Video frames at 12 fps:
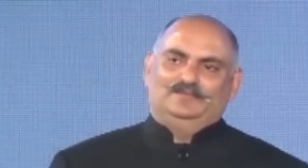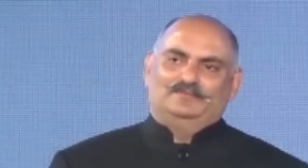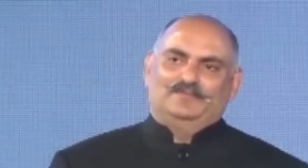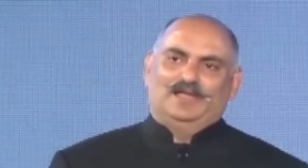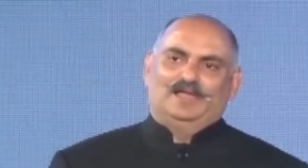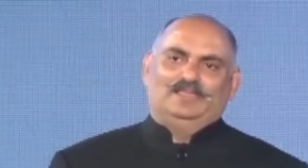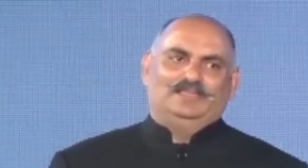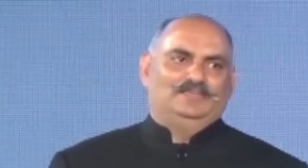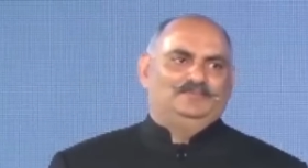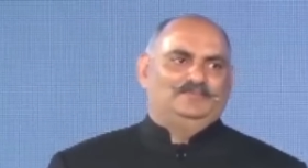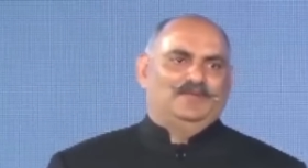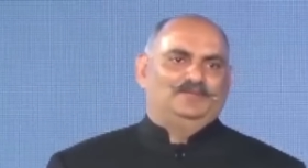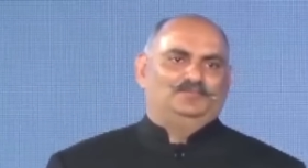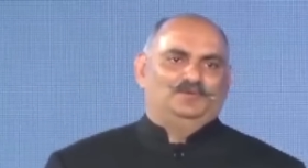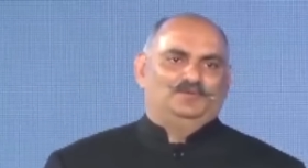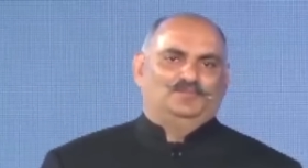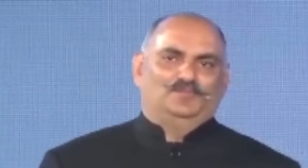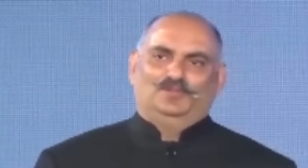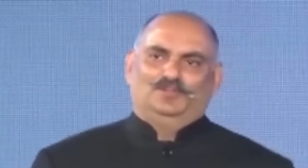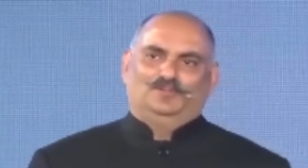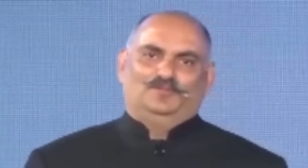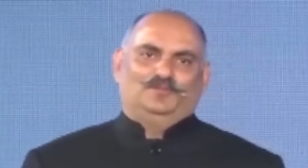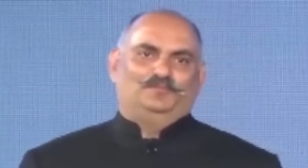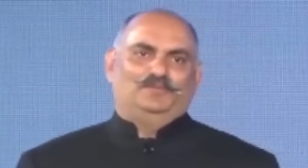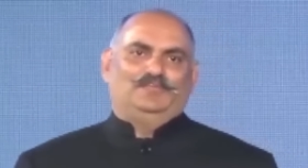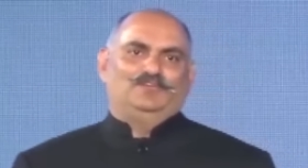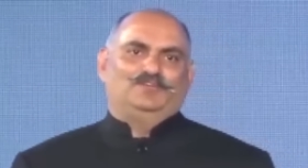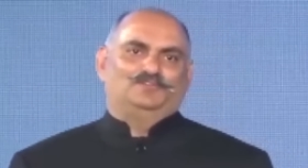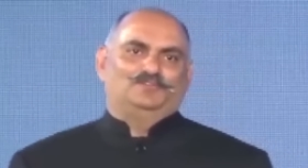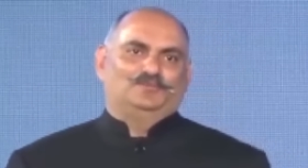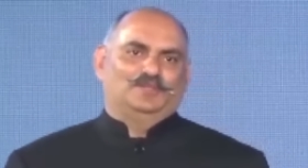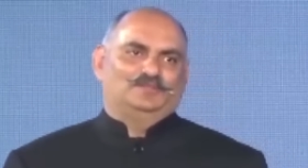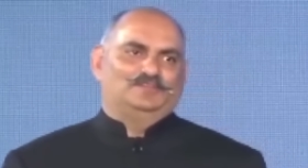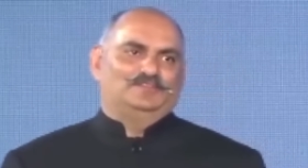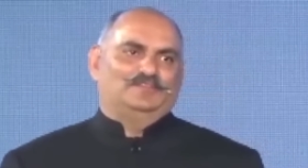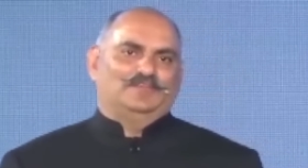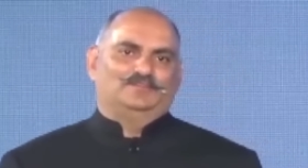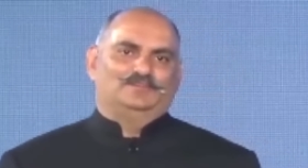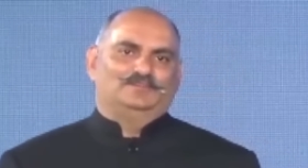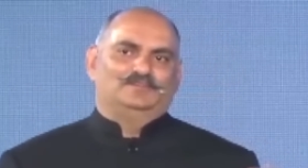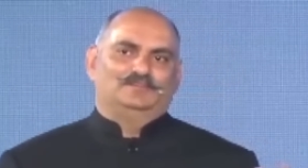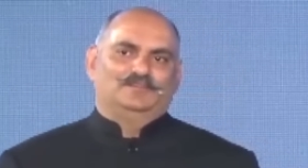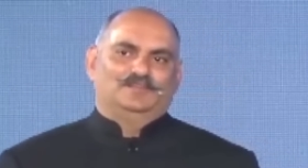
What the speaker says: my portfolio from the peak of 2007